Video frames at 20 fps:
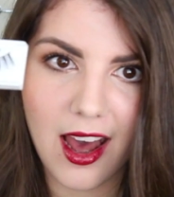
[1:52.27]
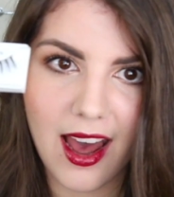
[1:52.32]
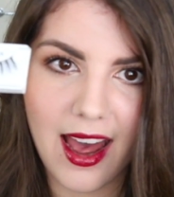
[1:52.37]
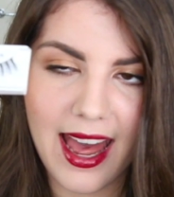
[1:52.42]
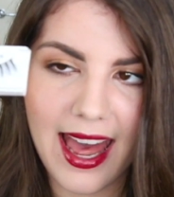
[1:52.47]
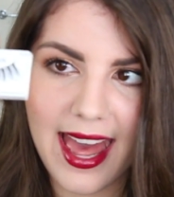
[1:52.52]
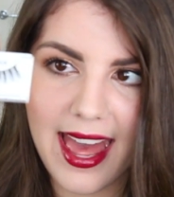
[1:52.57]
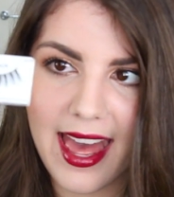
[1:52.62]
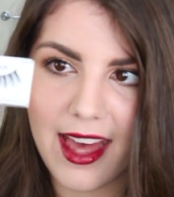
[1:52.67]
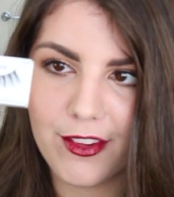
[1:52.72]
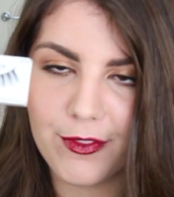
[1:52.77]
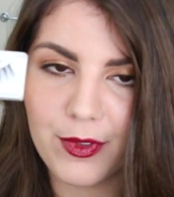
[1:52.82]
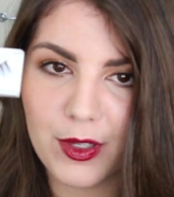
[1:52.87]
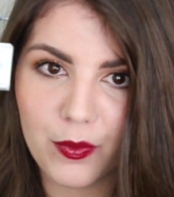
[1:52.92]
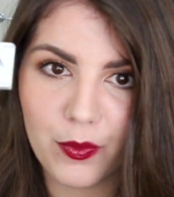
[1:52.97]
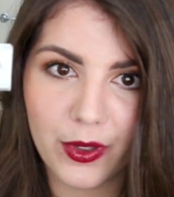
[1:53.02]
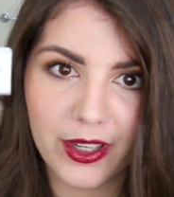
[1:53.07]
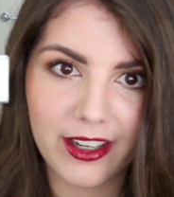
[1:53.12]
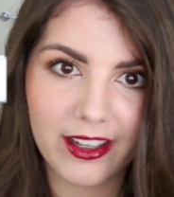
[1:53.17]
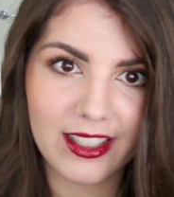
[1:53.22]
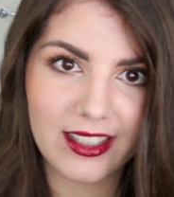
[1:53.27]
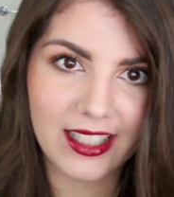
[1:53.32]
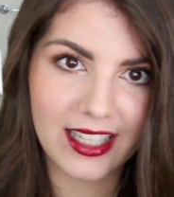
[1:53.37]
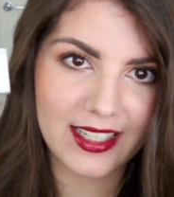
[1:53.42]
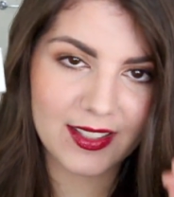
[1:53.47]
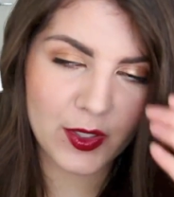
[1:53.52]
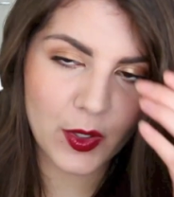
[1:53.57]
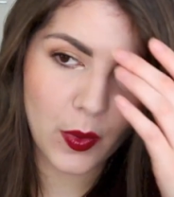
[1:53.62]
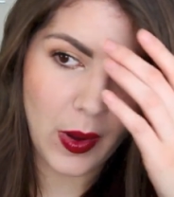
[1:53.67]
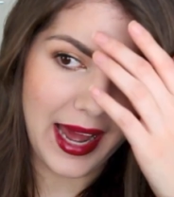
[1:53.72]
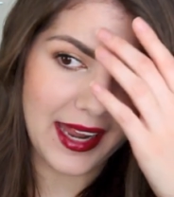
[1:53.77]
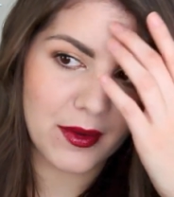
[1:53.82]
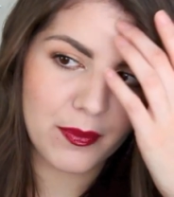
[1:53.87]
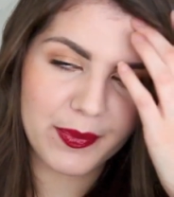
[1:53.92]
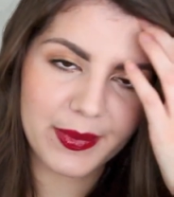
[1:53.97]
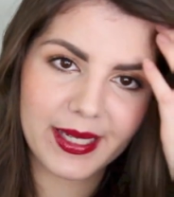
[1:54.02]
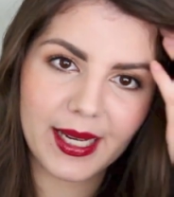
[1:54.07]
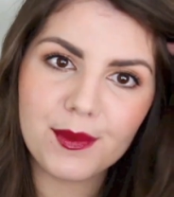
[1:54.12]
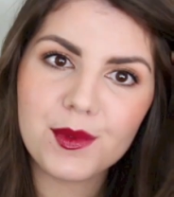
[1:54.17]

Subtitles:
I have been wearing these quite a bit.